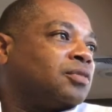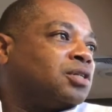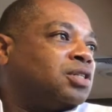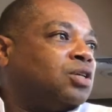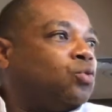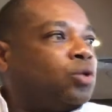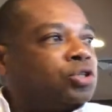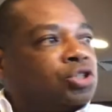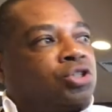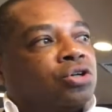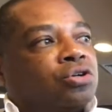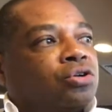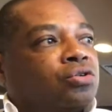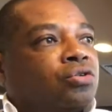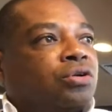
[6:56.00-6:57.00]
See, what
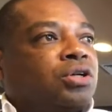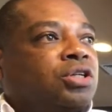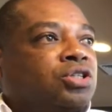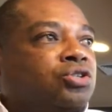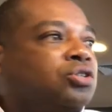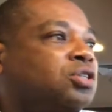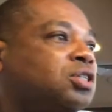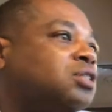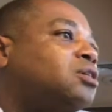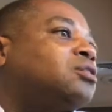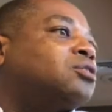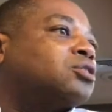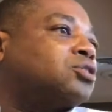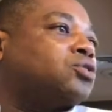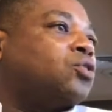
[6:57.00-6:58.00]
you're doing is you're just
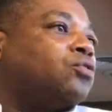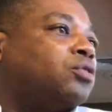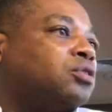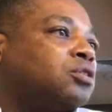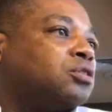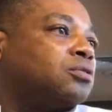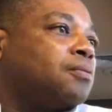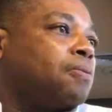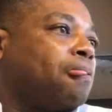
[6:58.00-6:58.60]
selling a service.